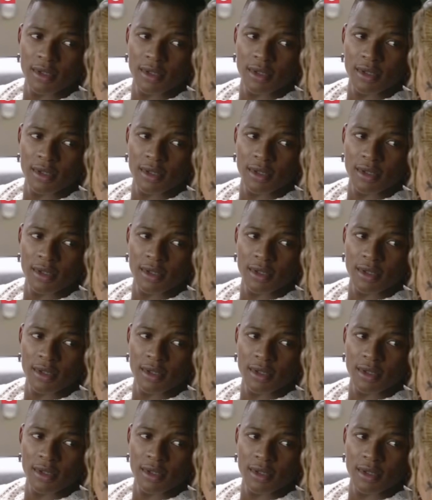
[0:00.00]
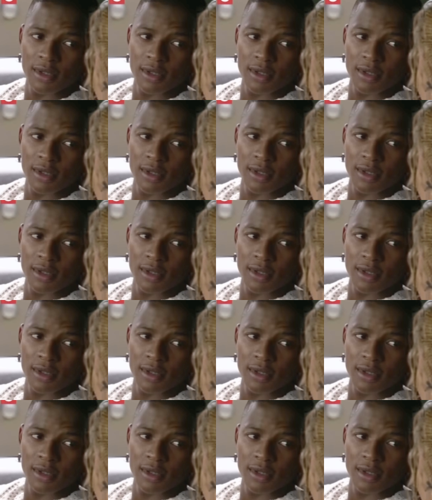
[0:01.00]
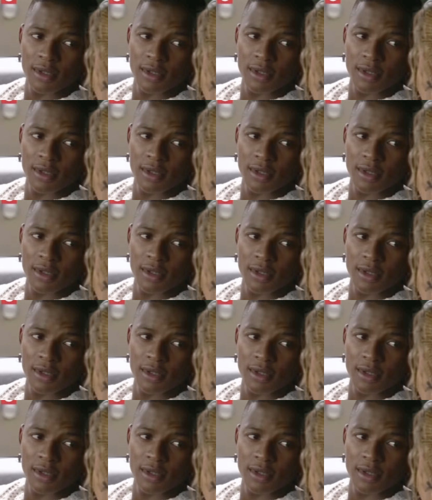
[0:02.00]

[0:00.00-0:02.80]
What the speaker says: Nobody speaks.